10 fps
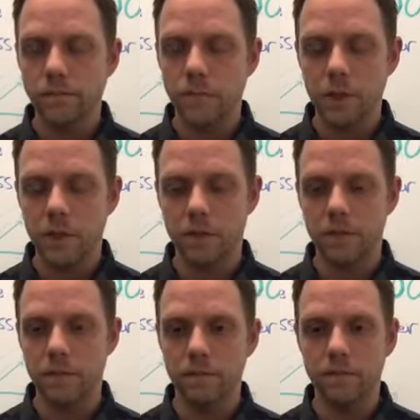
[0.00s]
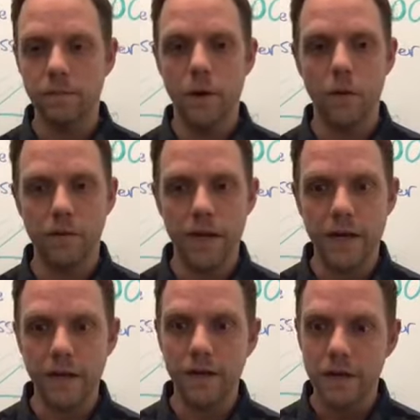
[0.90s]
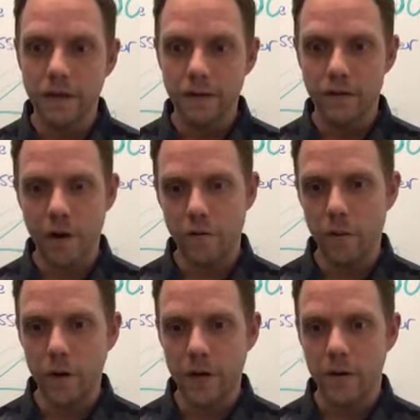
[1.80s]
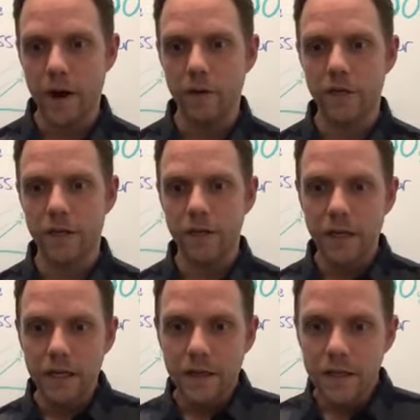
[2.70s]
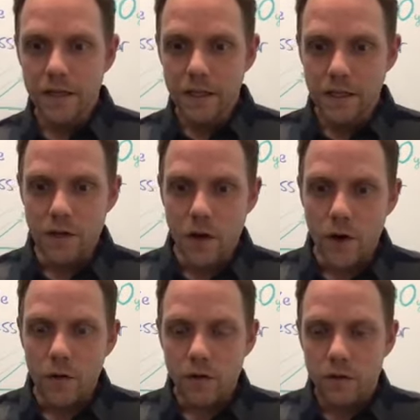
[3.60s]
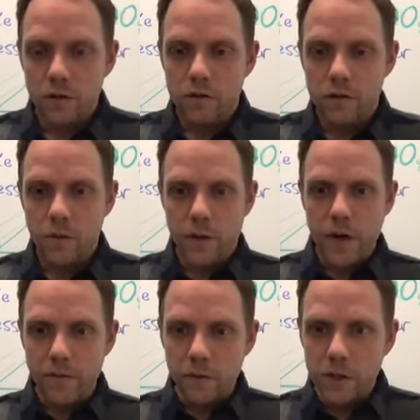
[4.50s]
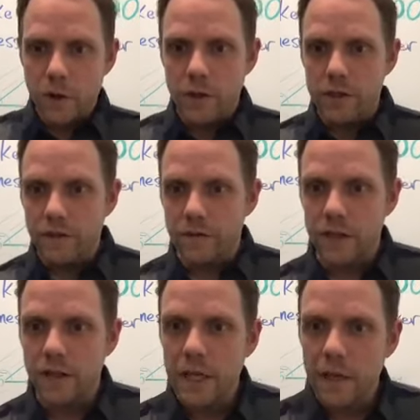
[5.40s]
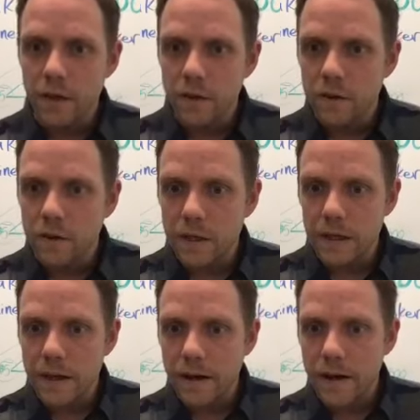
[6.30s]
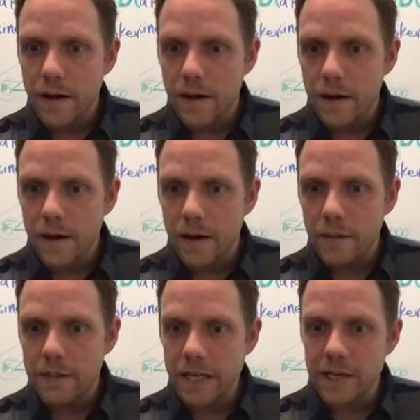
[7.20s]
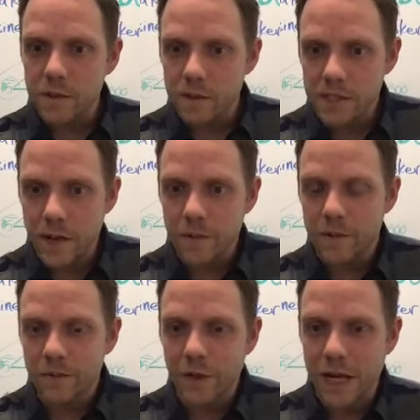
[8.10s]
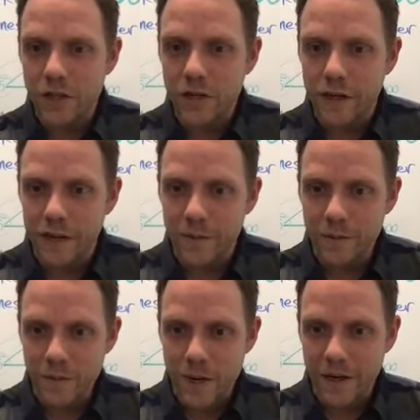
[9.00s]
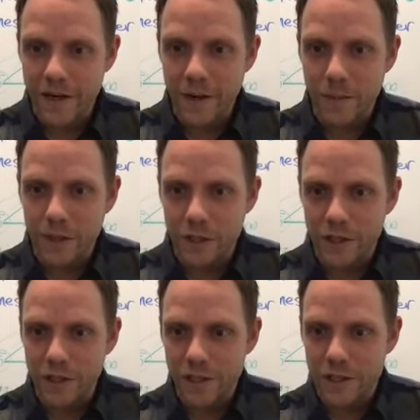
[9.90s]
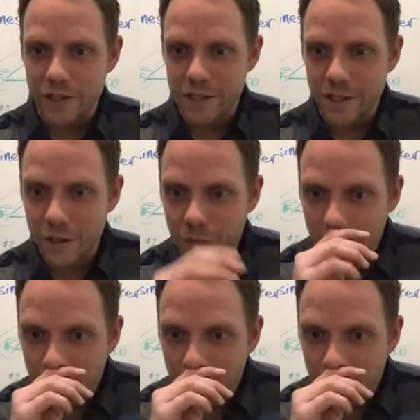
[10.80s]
just motivating for everybody around her. So super grateful to know you, Tiffany. Thank you. Dennis, what's up? Glad you're here. Making a couple introductions to you.